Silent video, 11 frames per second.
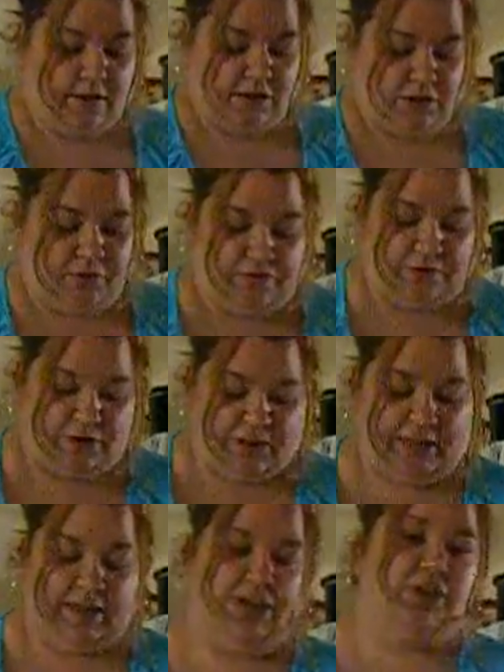So the first
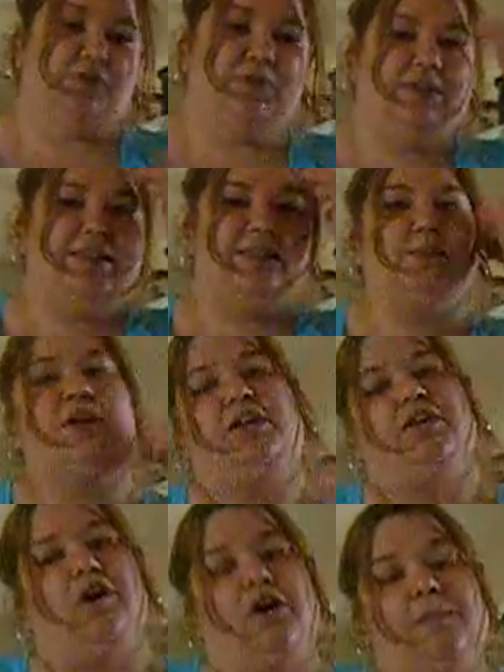thing I do, this is what
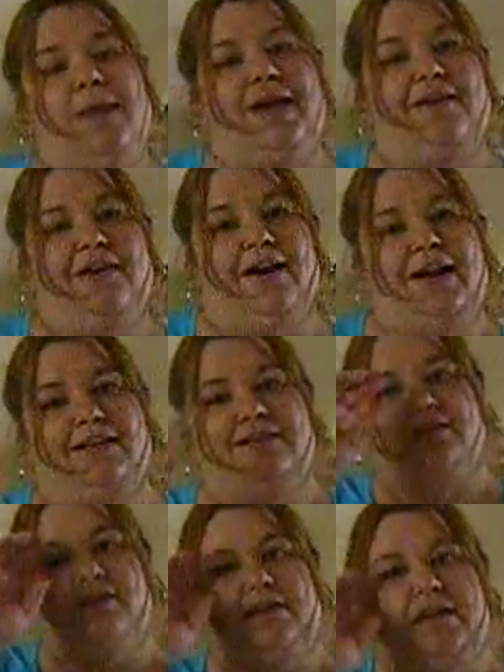you call mile high
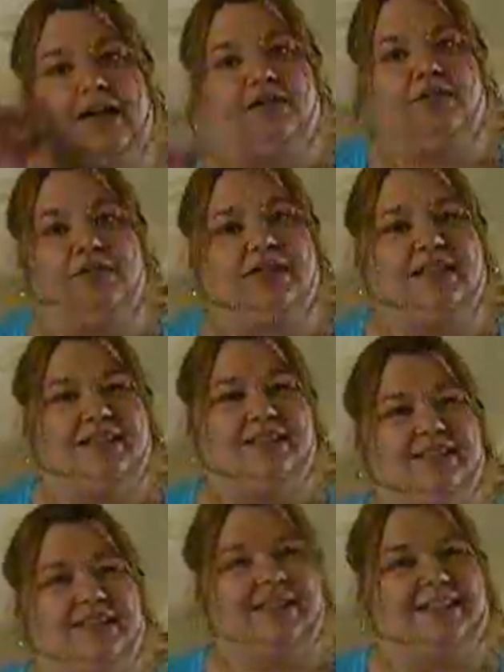lasagna. So it's got
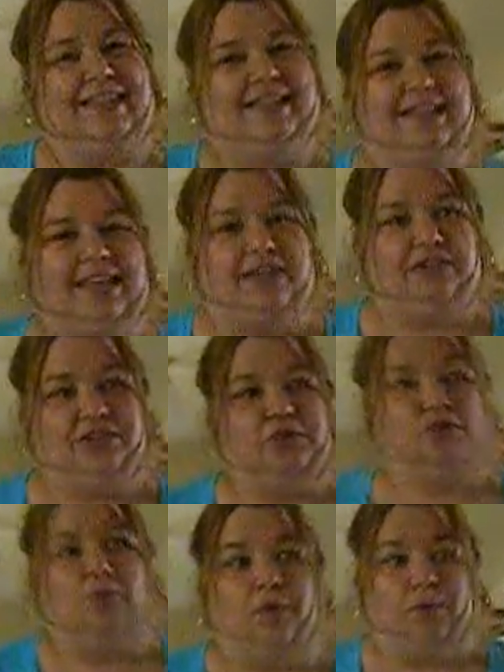16 layers in
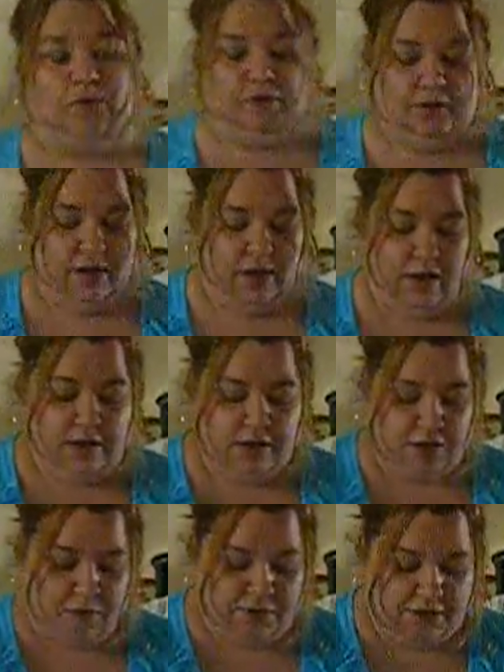total.
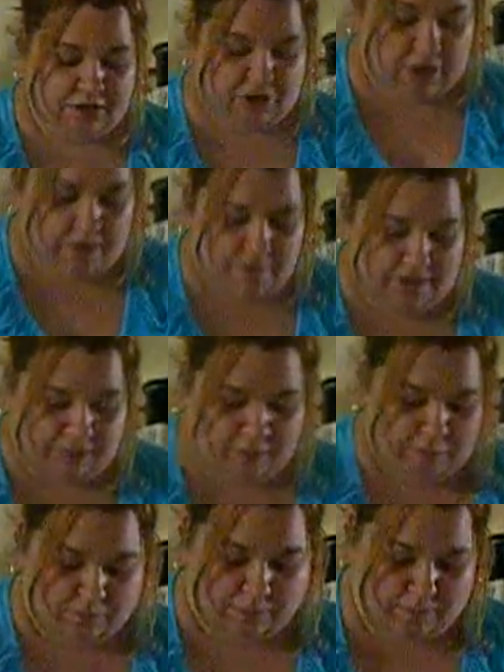So you want to start
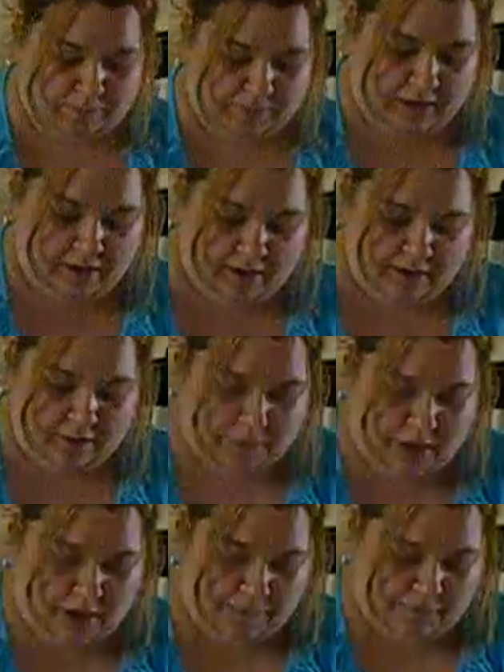with the
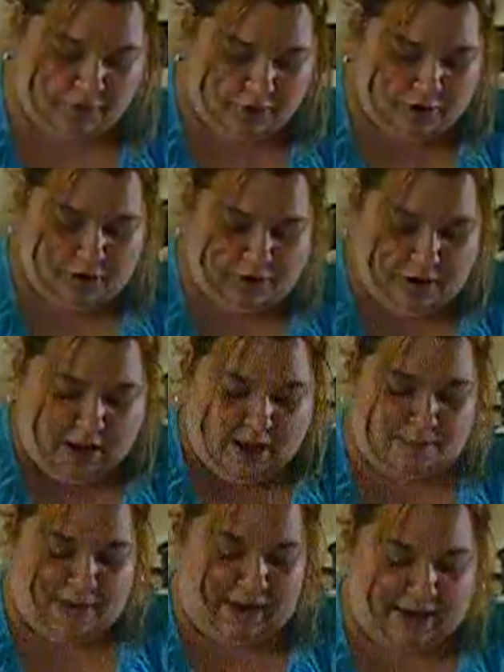bottom of your
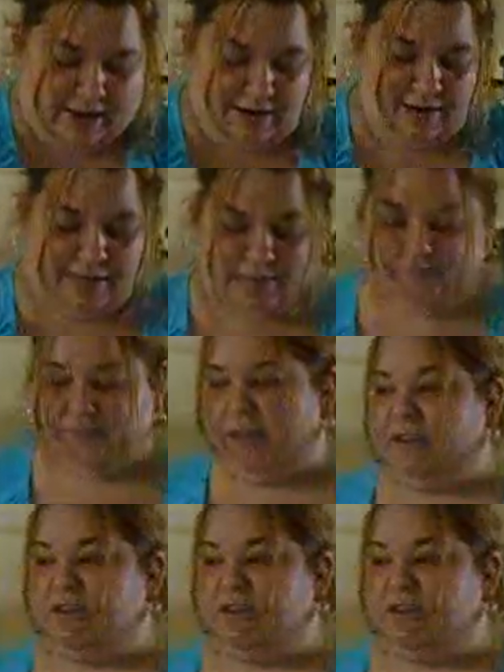pan. And